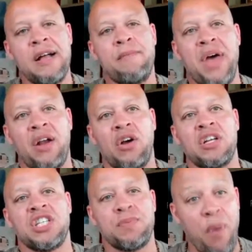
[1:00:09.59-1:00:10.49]
that are going
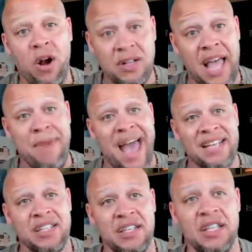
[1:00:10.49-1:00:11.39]
to spark that
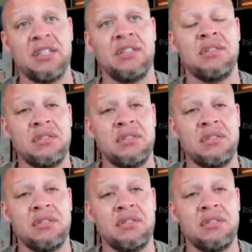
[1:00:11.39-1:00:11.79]
masculine